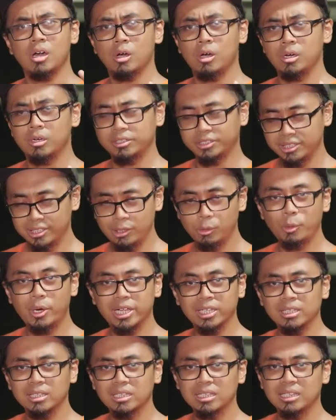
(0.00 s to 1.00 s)
really
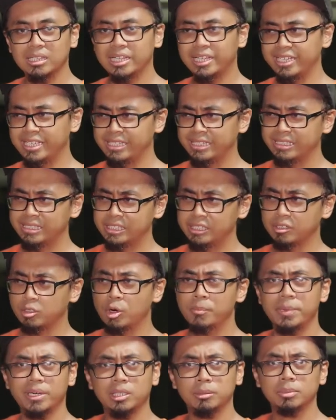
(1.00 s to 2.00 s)
well. Like, it's
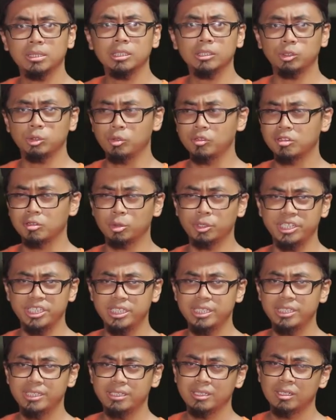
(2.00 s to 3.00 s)
comparable to
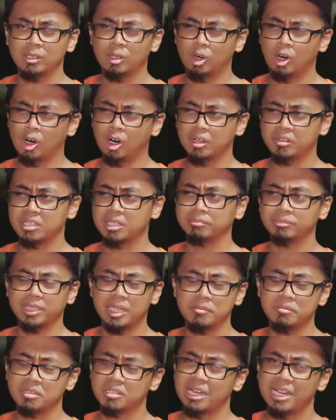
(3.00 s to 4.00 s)
Sony or
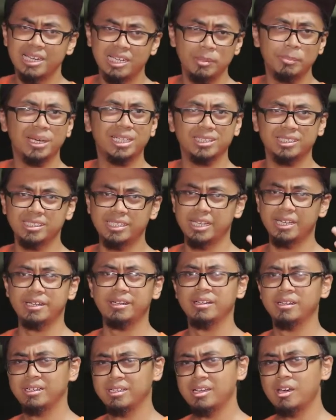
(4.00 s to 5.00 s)
sometimes slightly better than
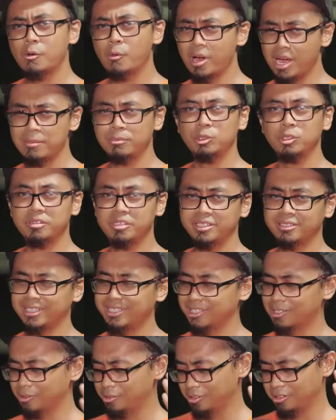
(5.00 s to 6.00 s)
what I'm using right
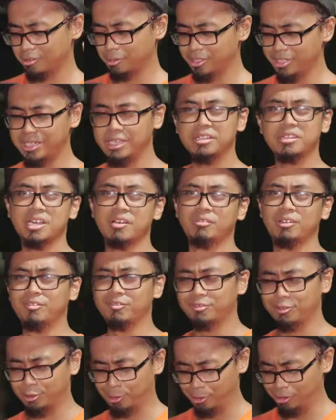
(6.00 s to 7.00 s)
now, the Sony
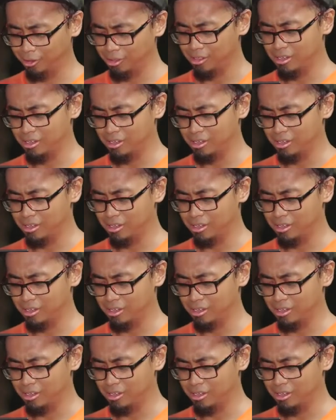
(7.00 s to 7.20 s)
A7IV.